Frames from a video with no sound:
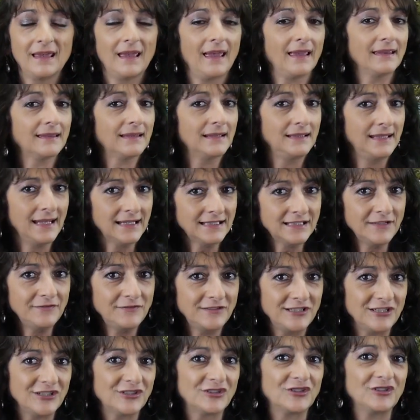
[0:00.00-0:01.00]
And connective
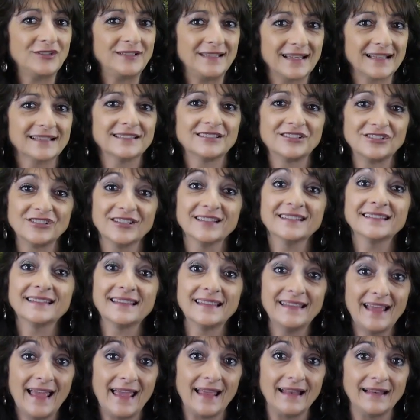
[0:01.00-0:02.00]
tissue does just
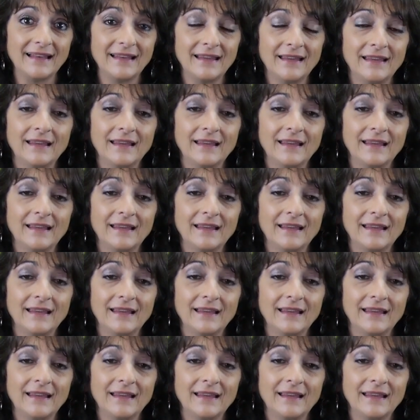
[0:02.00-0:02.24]
that.